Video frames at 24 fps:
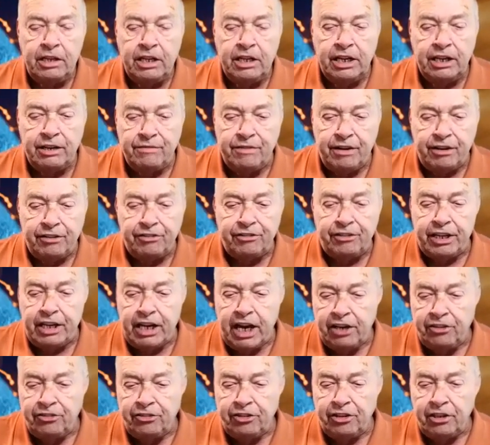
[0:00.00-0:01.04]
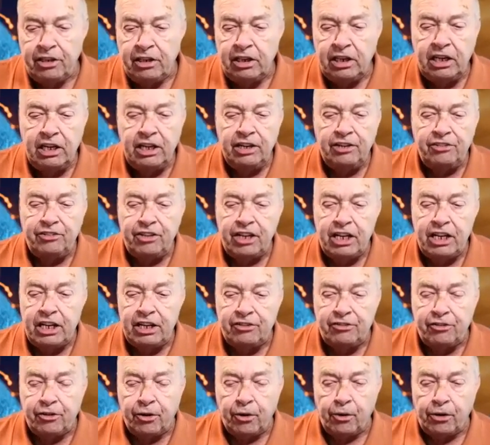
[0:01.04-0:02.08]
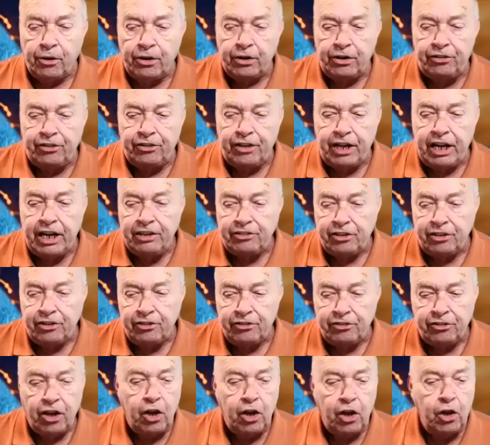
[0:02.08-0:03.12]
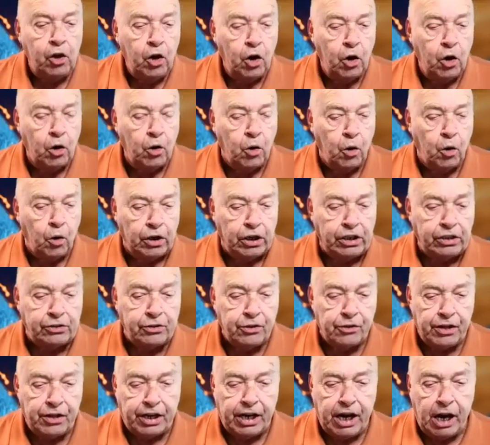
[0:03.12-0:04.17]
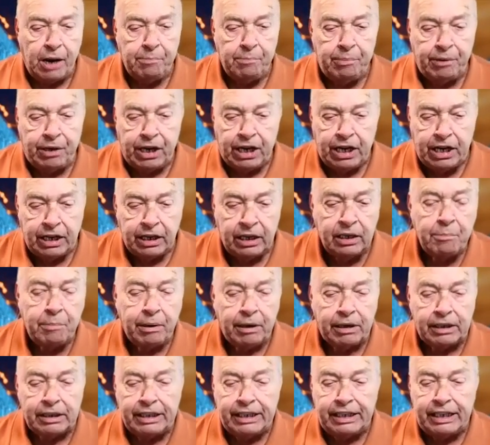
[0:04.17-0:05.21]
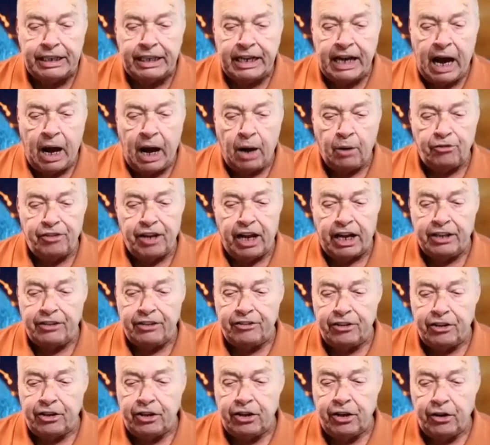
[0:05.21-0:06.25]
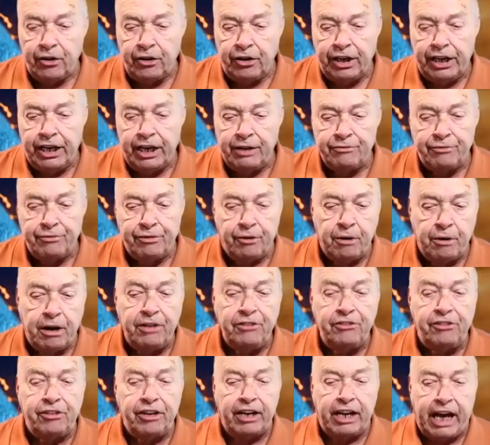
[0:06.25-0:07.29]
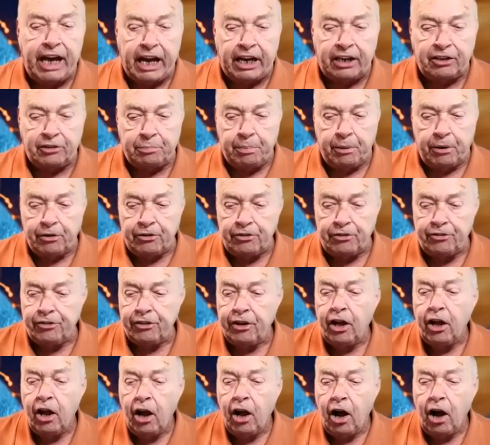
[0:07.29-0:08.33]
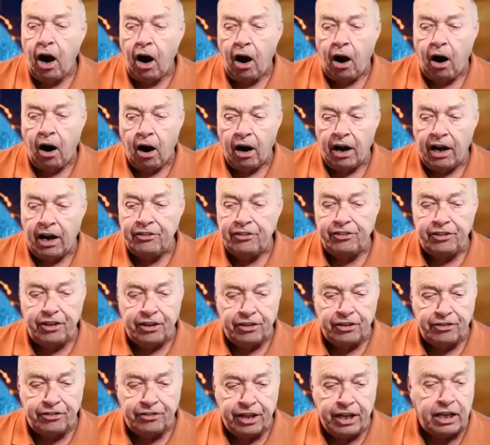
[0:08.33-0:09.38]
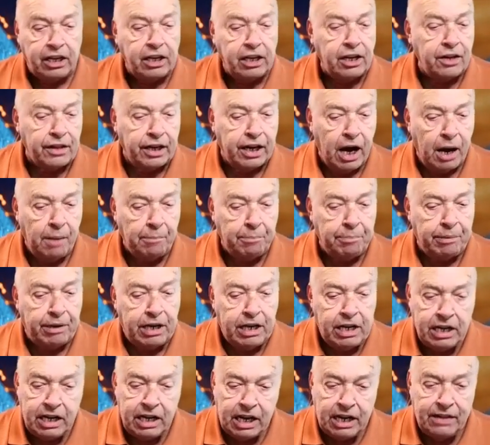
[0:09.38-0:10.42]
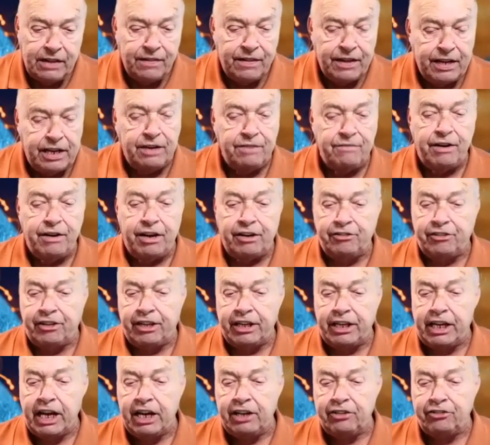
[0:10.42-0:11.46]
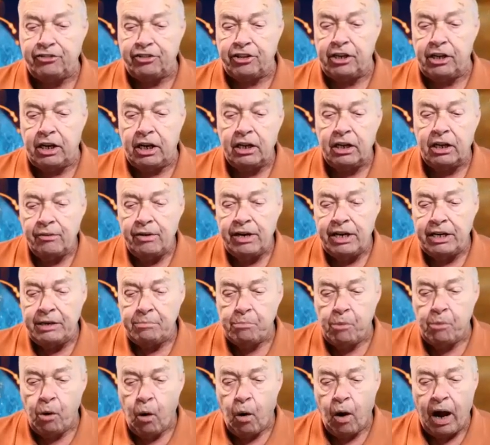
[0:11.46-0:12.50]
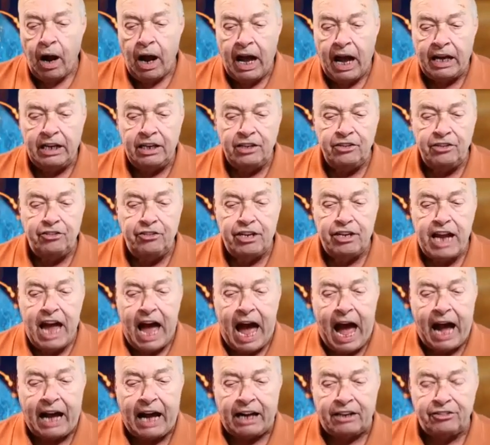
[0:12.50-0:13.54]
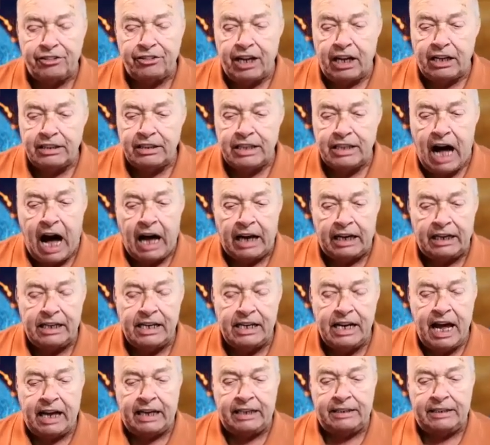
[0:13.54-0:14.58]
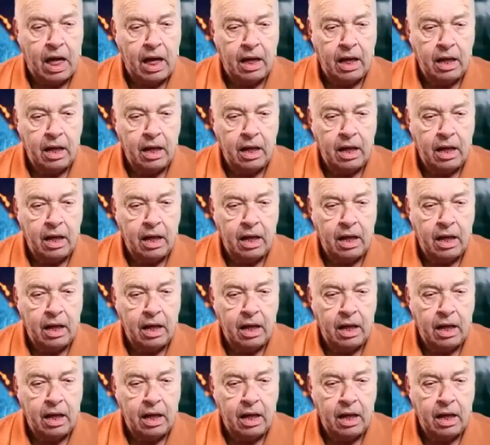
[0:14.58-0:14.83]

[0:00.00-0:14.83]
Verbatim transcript: The investigation is in its early stages, according to the company, but leading outside security and forensic experts are assisting the company in the investigation. Read more at ghacks.net.